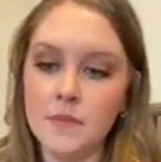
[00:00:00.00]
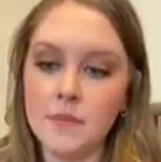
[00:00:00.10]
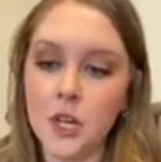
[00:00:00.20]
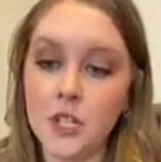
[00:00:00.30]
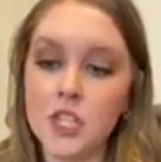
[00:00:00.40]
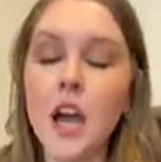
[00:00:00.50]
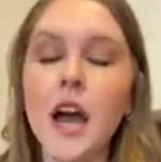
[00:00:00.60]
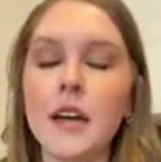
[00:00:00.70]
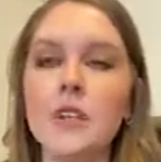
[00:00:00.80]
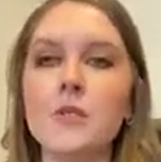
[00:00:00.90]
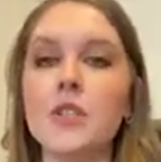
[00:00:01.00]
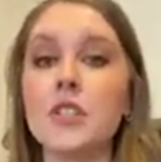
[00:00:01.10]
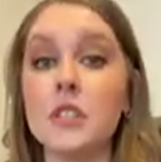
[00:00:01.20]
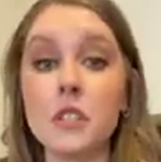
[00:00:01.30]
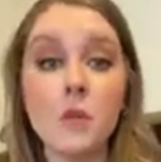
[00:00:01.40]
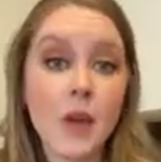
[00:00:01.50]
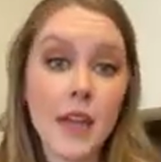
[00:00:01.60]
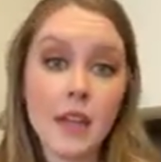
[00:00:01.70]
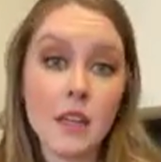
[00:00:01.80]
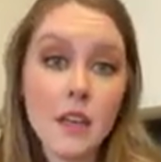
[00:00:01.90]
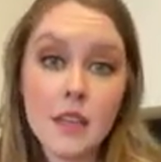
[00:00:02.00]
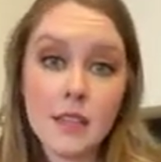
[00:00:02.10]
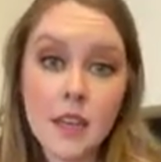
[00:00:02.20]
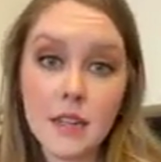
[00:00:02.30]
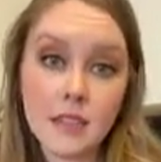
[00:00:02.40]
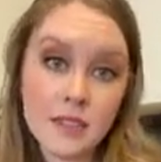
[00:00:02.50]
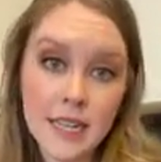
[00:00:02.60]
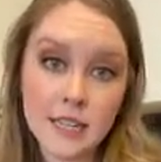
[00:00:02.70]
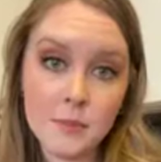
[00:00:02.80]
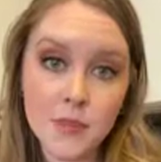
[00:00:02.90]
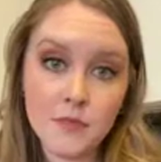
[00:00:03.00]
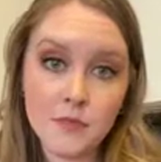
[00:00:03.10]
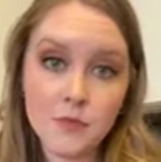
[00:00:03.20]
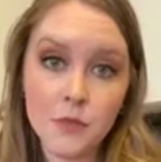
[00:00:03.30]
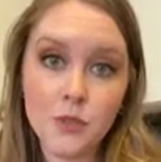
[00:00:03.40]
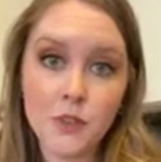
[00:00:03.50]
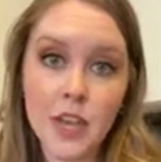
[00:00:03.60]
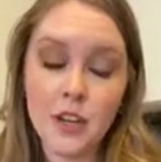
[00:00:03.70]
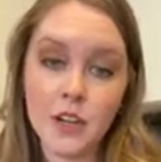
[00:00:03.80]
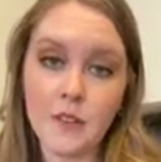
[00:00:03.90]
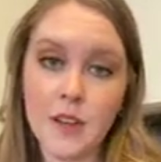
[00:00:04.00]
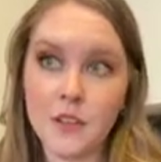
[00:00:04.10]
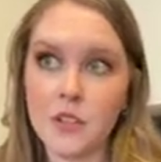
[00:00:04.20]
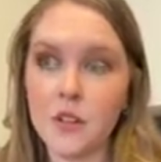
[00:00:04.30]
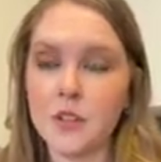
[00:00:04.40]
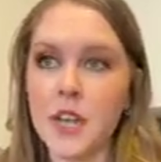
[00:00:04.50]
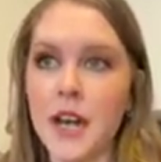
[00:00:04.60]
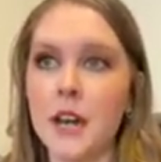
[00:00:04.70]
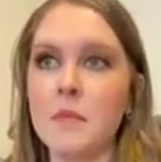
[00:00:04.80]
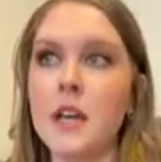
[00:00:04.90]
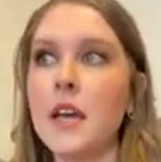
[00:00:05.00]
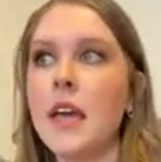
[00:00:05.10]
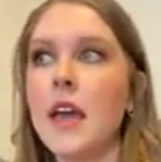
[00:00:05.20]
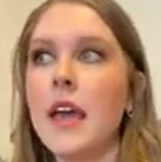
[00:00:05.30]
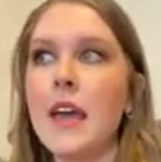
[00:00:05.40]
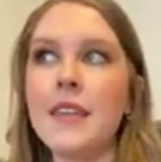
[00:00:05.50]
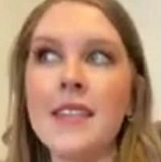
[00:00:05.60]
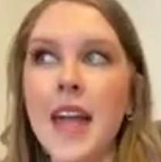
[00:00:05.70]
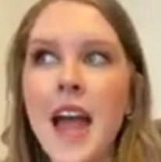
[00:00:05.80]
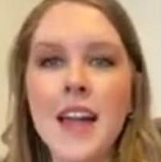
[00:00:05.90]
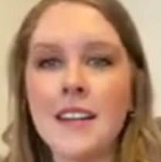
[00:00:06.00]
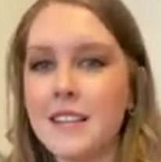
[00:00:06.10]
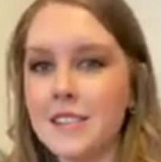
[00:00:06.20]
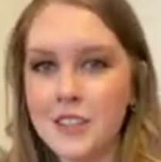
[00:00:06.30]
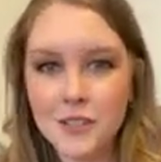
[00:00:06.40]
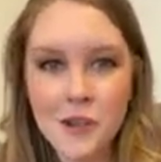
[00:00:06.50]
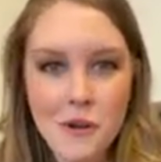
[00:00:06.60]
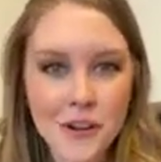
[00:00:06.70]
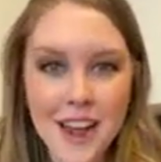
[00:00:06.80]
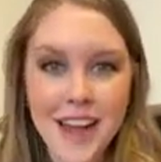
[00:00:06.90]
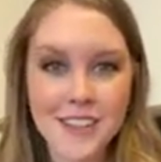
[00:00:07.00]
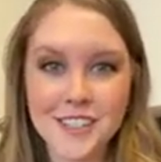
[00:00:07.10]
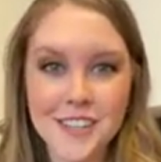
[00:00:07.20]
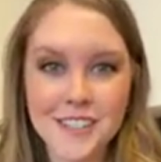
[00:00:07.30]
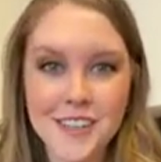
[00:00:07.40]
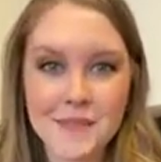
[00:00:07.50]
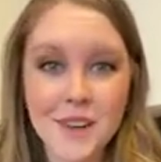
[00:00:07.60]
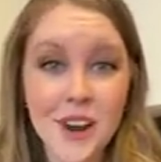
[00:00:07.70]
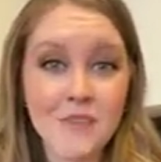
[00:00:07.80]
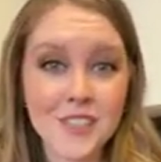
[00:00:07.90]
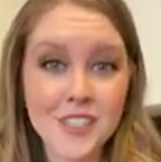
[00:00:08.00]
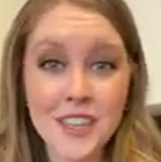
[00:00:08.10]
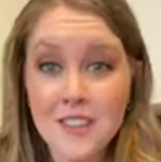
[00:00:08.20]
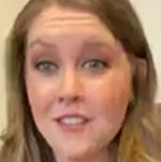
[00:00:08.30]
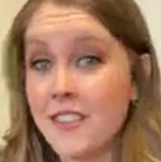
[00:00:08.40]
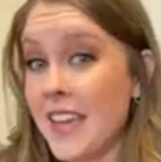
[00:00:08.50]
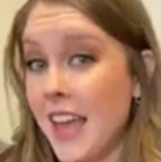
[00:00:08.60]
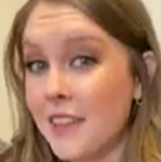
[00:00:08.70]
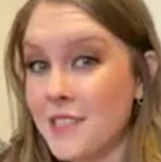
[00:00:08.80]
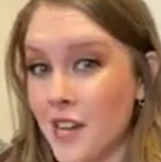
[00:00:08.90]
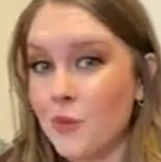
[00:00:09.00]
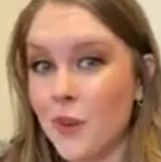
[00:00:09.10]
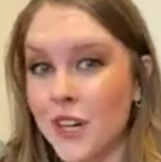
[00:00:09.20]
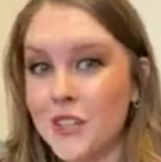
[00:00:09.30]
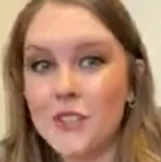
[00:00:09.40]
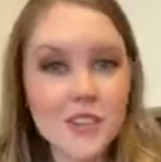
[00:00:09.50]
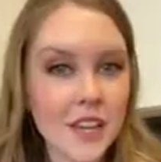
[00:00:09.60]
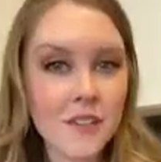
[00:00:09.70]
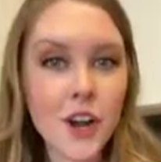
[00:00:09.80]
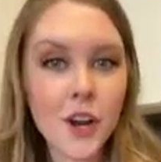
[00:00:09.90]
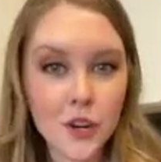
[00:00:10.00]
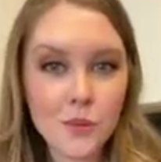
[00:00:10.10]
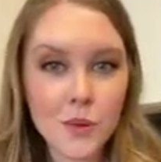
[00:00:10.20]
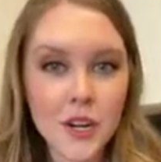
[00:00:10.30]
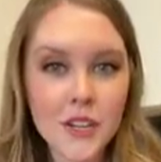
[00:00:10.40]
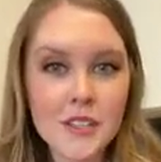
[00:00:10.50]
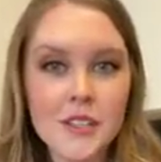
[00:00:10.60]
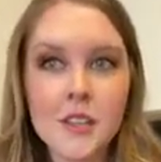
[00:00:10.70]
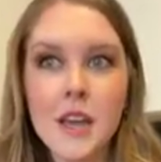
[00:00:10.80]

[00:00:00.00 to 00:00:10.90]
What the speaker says: her child, which is the weight that Dan's been carrying around this whole time. And they had zero reaction. I mean, obviously, either they have done worse or they've heard worse,